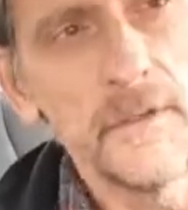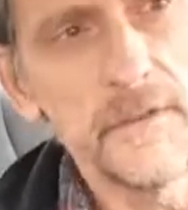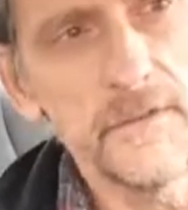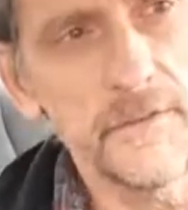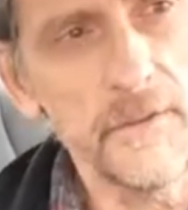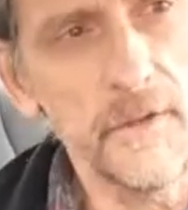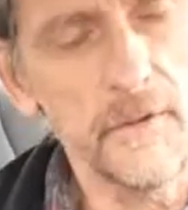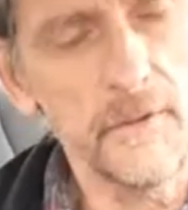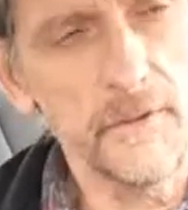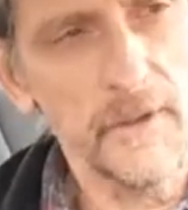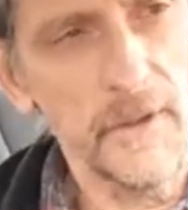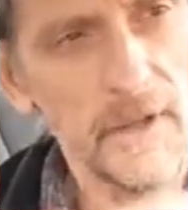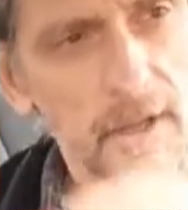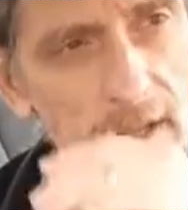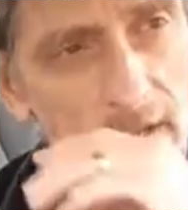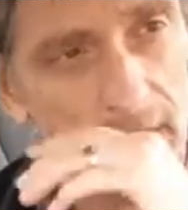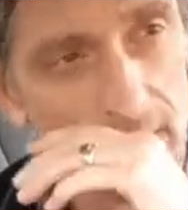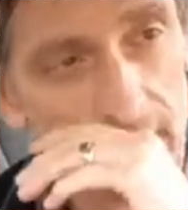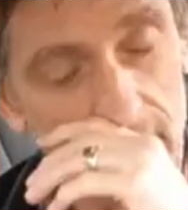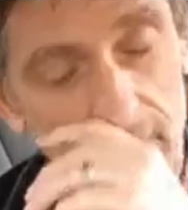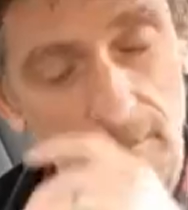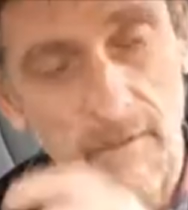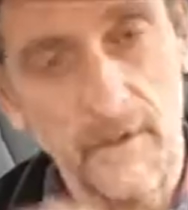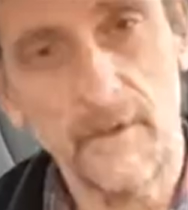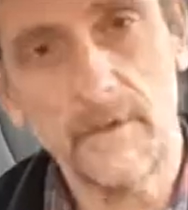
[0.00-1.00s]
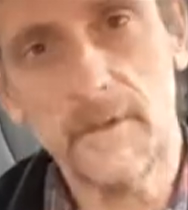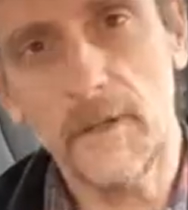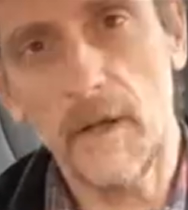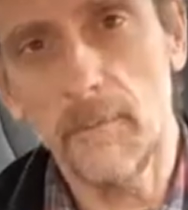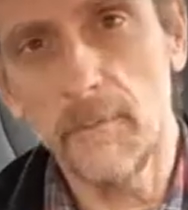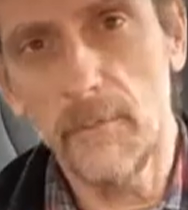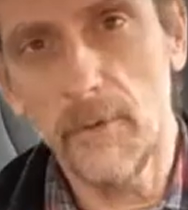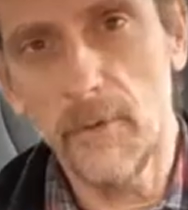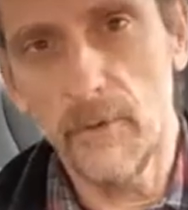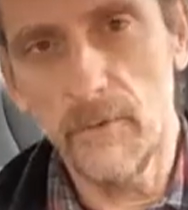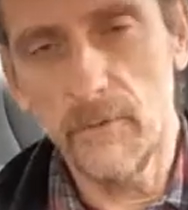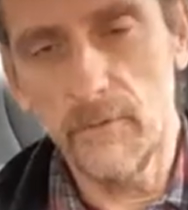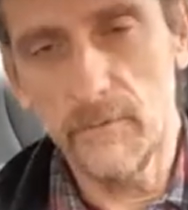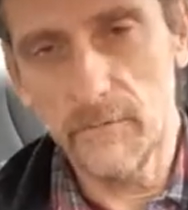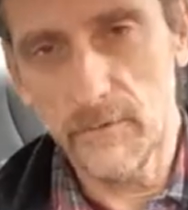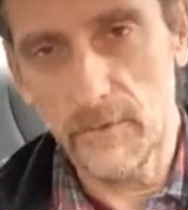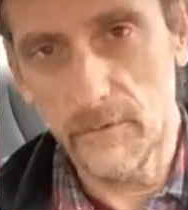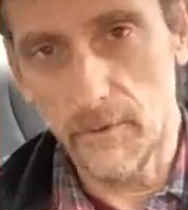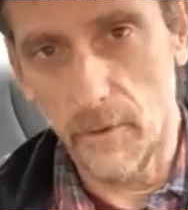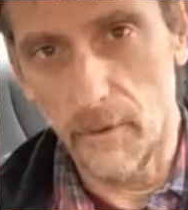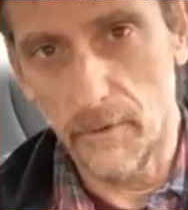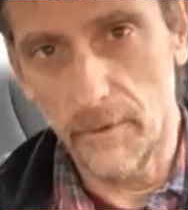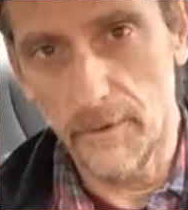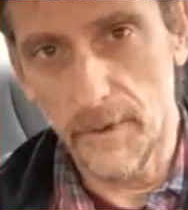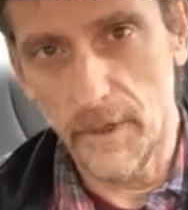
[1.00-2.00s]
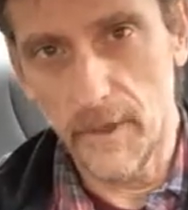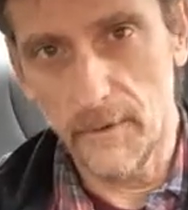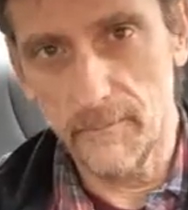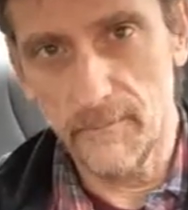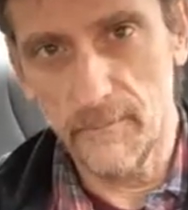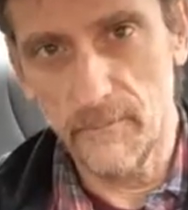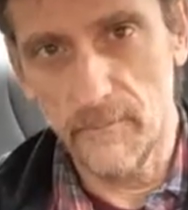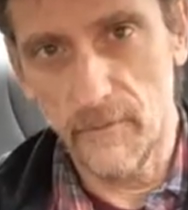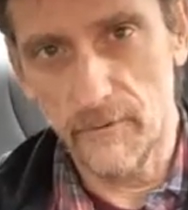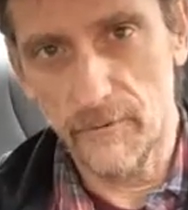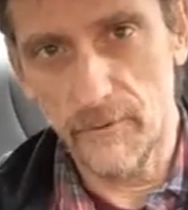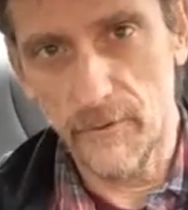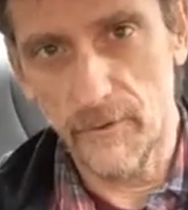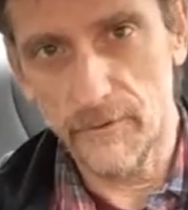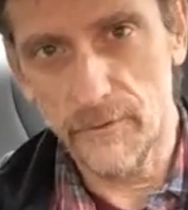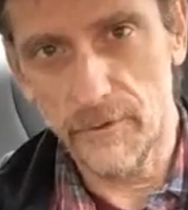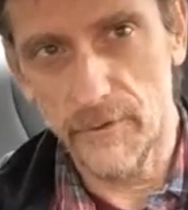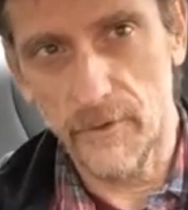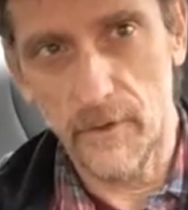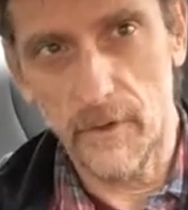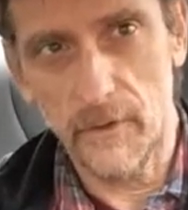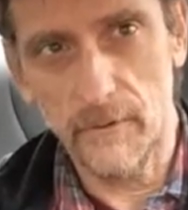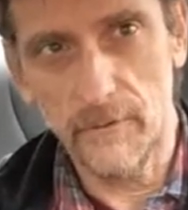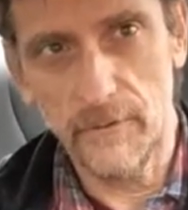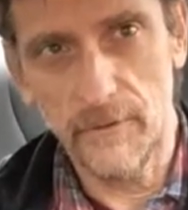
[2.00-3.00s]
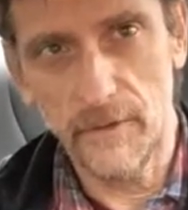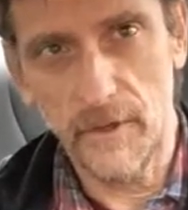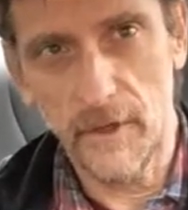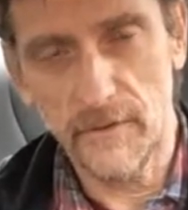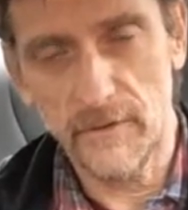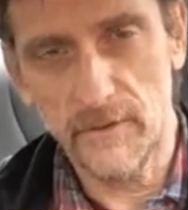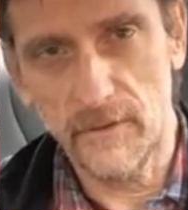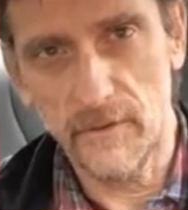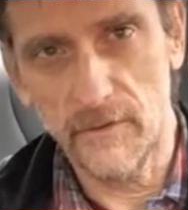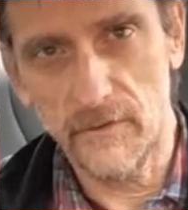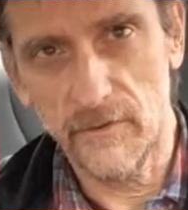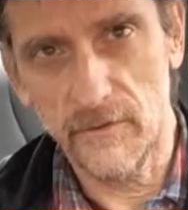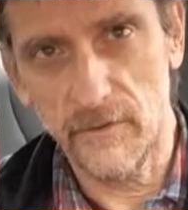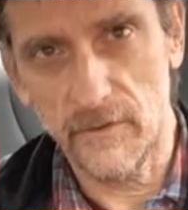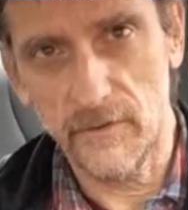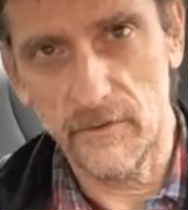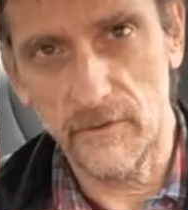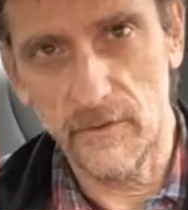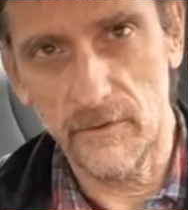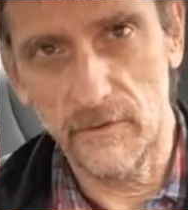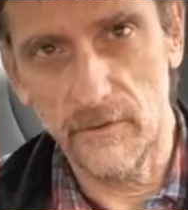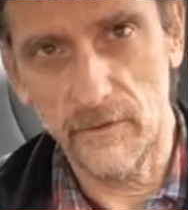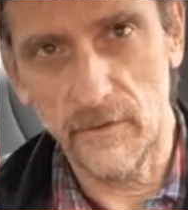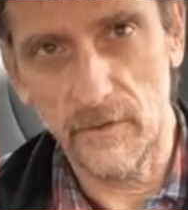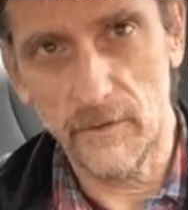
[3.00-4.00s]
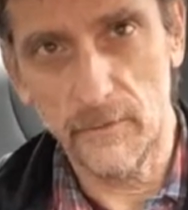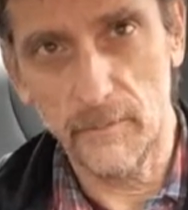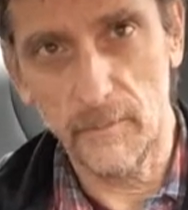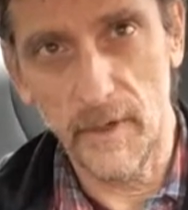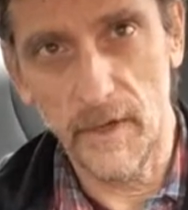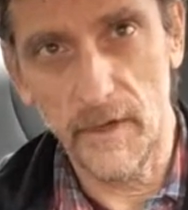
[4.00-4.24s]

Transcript: So I had a couple growing up. My first car was a 1966